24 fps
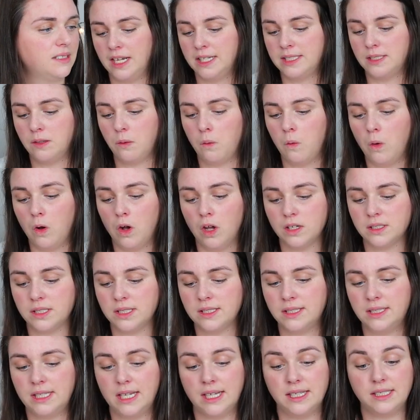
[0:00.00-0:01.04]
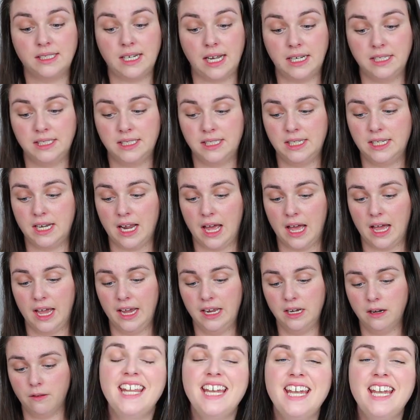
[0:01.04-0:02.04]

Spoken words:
This was £6.99.